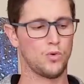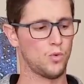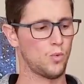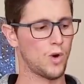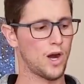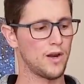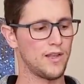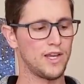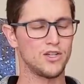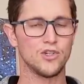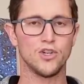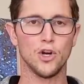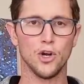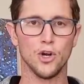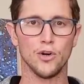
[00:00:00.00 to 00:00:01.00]
where
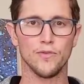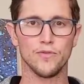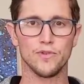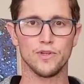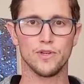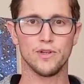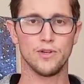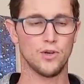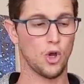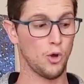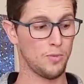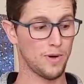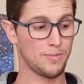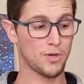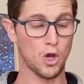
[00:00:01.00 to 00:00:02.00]
these nerves,
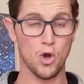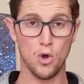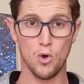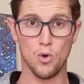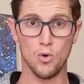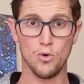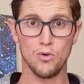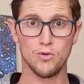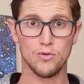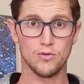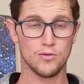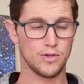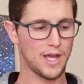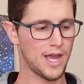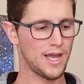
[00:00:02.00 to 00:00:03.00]
open up the hole,
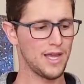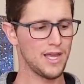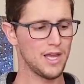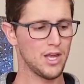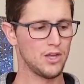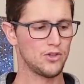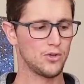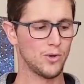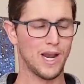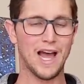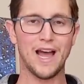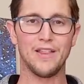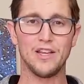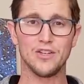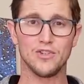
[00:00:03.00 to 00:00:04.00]
okay, to
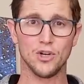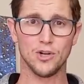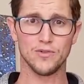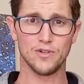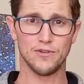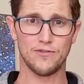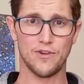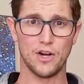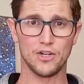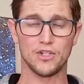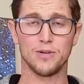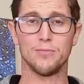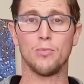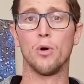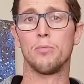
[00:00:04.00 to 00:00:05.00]
allow these nerves to
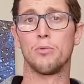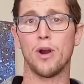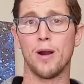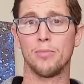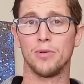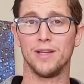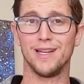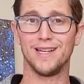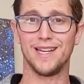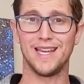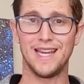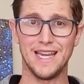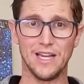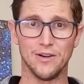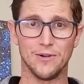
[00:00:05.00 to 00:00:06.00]
function more properly and to
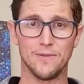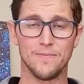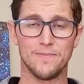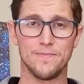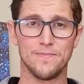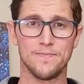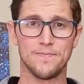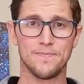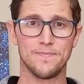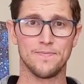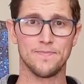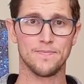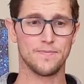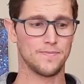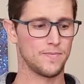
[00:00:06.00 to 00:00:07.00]
heal.
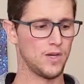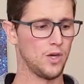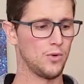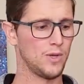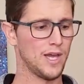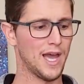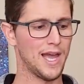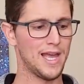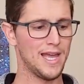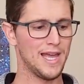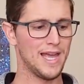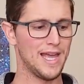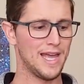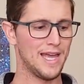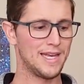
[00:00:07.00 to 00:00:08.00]
Okay,
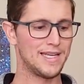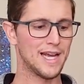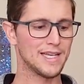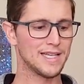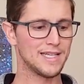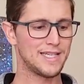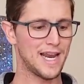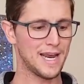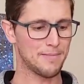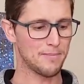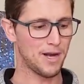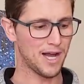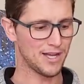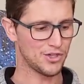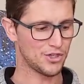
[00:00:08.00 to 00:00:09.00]
it doesn't take
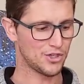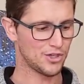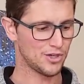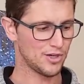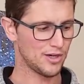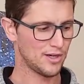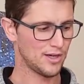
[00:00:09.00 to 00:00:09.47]
much